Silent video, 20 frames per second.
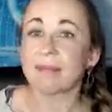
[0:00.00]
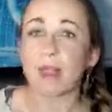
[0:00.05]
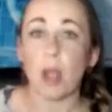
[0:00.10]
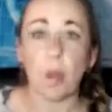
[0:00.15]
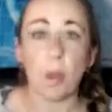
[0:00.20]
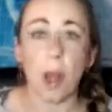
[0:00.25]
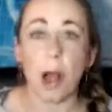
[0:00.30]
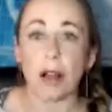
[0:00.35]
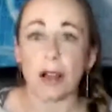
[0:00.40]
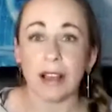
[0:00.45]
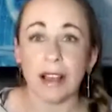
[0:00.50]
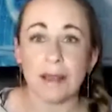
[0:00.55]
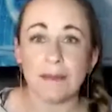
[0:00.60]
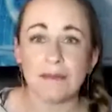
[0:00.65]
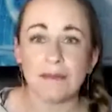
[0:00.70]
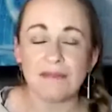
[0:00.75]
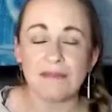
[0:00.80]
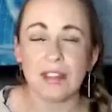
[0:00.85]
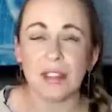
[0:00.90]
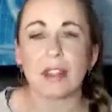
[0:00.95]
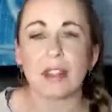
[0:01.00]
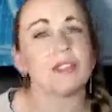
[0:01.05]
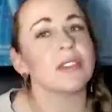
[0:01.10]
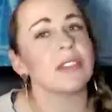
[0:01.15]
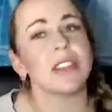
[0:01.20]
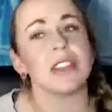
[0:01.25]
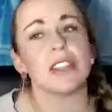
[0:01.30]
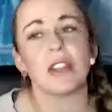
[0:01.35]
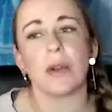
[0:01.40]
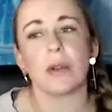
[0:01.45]
Welcome. For those of you
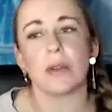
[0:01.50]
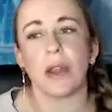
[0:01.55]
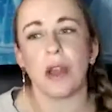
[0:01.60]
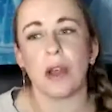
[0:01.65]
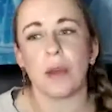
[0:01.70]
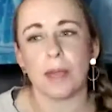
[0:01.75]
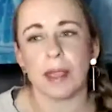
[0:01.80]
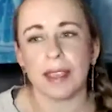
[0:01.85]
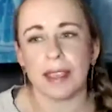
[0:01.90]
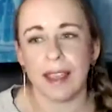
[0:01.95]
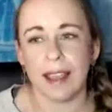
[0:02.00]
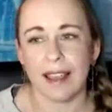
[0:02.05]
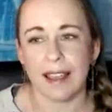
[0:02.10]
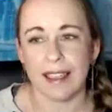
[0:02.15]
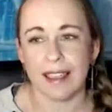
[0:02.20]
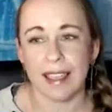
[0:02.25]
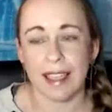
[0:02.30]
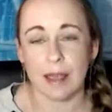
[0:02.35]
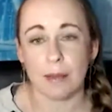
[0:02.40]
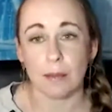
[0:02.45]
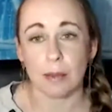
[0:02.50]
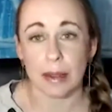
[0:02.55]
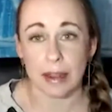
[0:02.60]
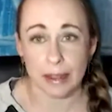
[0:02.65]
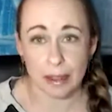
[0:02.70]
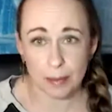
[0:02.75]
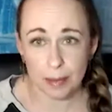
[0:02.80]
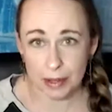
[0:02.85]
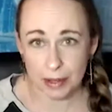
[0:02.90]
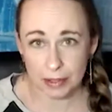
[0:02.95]
that don't know me, I am
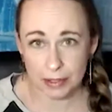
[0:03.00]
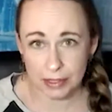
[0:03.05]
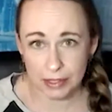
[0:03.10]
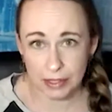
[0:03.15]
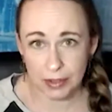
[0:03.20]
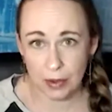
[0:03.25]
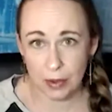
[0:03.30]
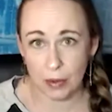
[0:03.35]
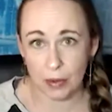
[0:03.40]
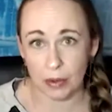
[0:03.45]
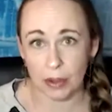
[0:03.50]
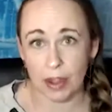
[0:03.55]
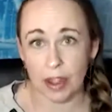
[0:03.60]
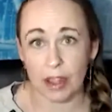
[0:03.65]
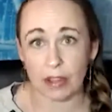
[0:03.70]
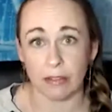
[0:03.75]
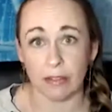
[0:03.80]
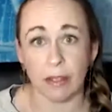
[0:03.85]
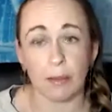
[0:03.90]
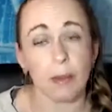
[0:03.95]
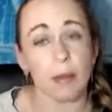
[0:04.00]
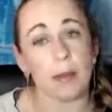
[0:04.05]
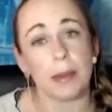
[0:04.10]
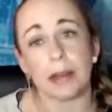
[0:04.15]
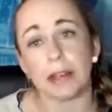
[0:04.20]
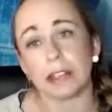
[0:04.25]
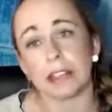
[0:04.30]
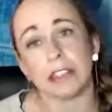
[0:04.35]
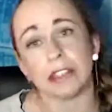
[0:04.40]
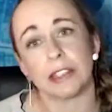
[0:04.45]
Brianna Beers, owner of Lipa
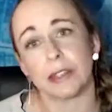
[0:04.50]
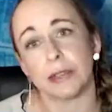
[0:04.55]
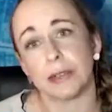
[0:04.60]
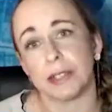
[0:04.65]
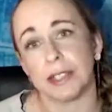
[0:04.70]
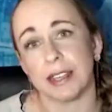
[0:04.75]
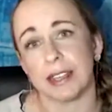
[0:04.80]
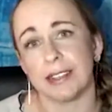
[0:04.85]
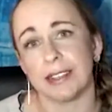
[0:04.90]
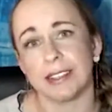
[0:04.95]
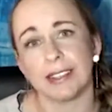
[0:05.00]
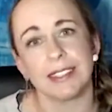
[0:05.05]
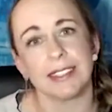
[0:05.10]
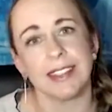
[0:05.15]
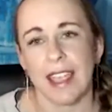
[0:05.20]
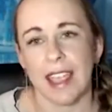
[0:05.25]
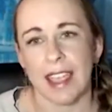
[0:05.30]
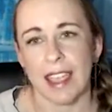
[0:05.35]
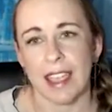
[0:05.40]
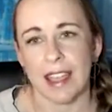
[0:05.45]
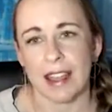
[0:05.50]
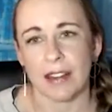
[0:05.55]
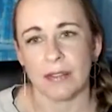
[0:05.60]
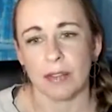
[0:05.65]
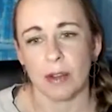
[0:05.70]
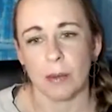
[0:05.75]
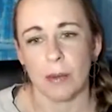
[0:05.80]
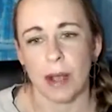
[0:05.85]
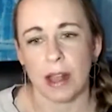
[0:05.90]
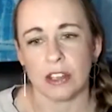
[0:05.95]
Beers and Associates. And if
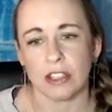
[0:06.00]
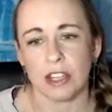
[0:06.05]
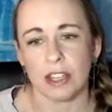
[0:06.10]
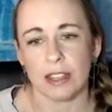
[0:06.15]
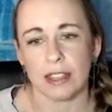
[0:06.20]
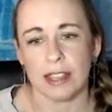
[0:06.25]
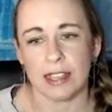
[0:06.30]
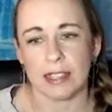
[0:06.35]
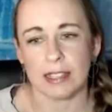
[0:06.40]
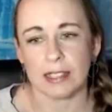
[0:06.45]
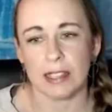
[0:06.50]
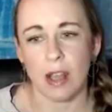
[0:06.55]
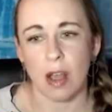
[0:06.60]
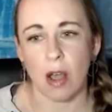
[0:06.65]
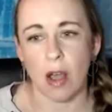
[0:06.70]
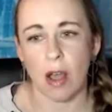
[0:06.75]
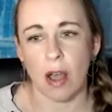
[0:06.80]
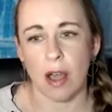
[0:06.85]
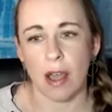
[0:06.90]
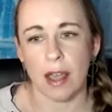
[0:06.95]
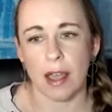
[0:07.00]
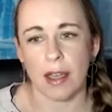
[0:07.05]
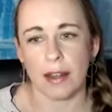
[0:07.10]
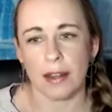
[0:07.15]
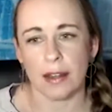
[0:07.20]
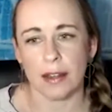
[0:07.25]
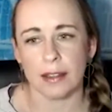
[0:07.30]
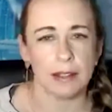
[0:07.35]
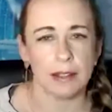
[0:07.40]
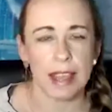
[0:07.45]
you're watching this
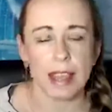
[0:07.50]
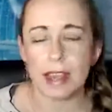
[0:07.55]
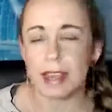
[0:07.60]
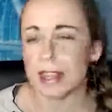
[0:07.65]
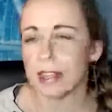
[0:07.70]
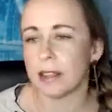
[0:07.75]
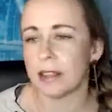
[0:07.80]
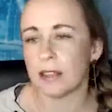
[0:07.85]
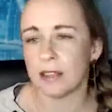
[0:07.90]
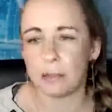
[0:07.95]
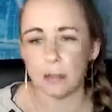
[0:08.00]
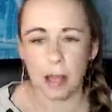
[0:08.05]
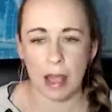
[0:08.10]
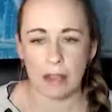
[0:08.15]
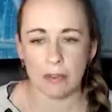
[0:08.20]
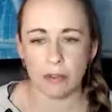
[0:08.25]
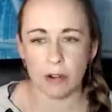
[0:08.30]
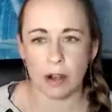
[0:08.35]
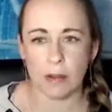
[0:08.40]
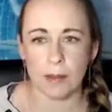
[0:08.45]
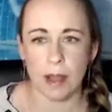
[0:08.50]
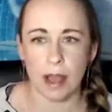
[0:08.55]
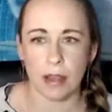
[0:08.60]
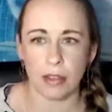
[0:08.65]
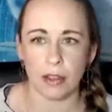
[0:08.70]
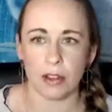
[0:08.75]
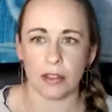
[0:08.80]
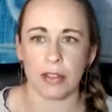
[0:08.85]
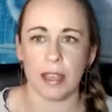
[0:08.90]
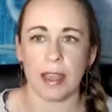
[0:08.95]
on any platform
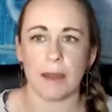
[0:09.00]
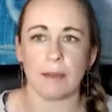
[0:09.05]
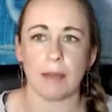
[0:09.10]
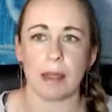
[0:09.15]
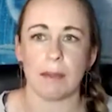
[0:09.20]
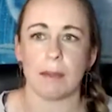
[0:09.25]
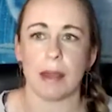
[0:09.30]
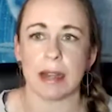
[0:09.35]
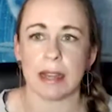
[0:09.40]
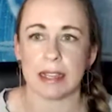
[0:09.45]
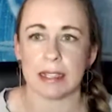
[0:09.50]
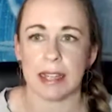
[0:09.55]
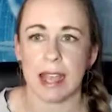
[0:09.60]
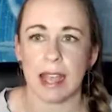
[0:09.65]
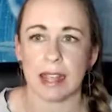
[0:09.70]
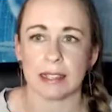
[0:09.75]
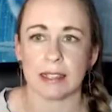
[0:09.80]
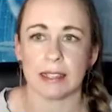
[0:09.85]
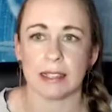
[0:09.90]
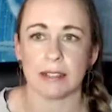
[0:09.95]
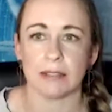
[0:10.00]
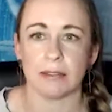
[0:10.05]
other than my Money, Taxes, and